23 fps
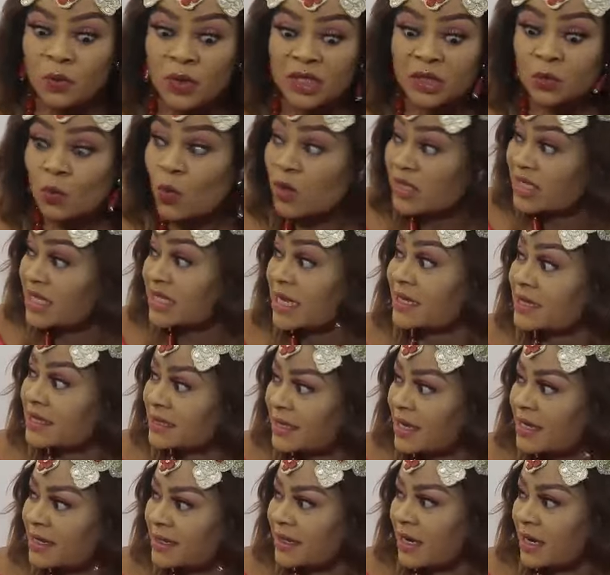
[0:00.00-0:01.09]
With what is at
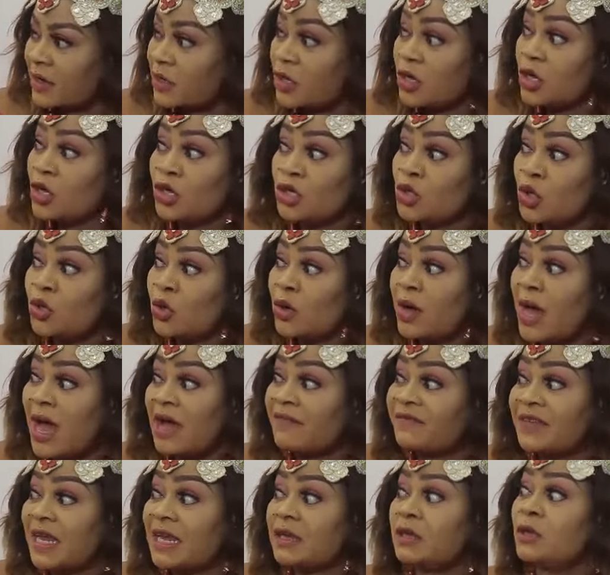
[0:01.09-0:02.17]
stake now, you don't
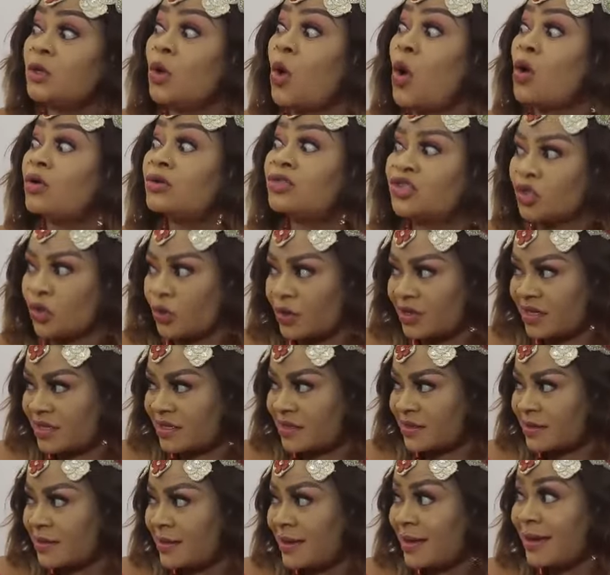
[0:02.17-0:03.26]
have that long
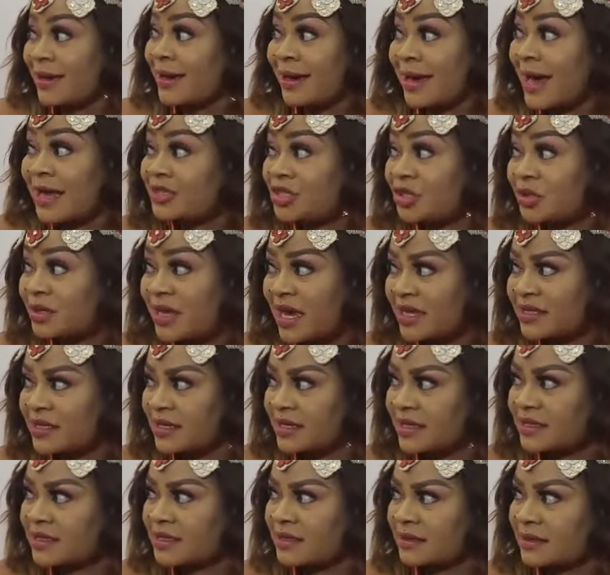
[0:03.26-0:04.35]
choice. Can't you get
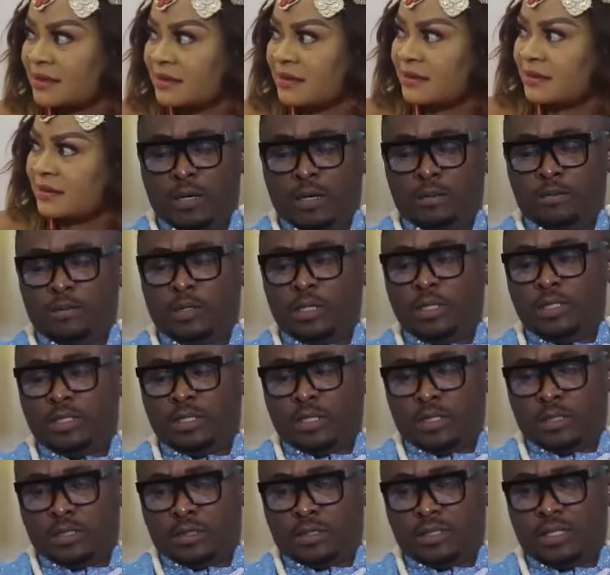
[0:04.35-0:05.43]
it?
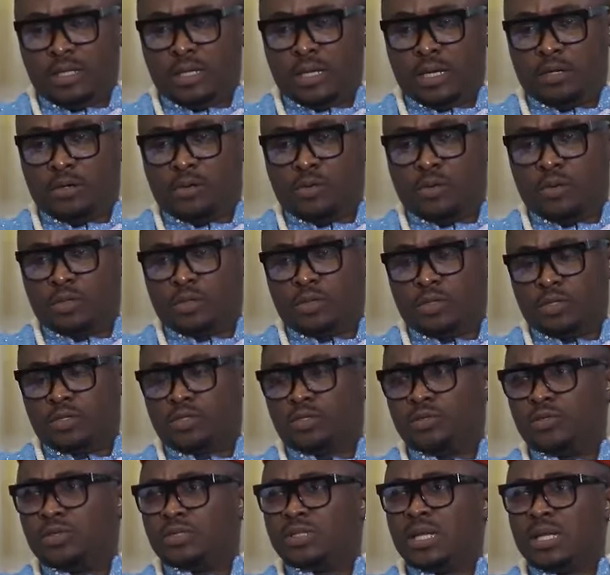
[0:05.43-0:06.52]
Lizzie, see, I don't want
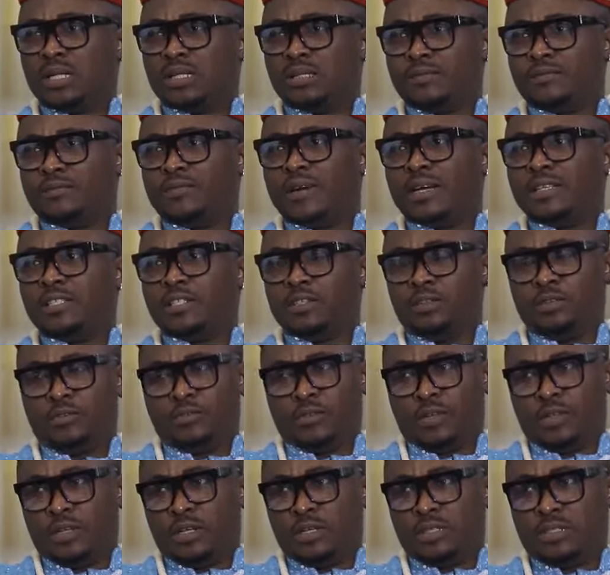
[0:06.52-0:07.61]
us to start fighting
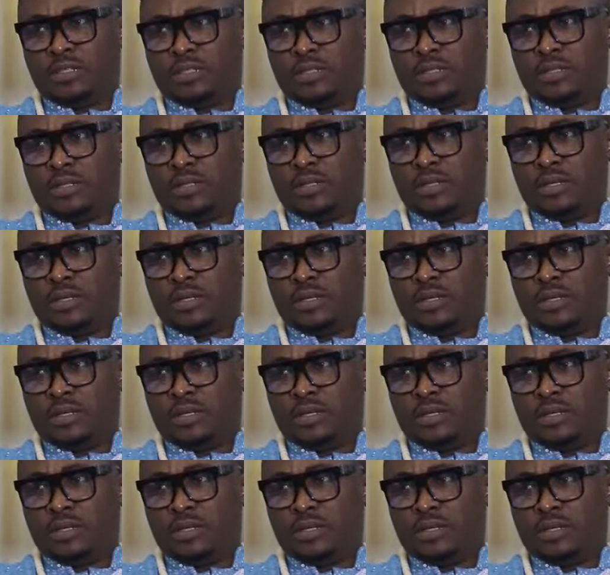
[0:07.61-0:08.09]
over this.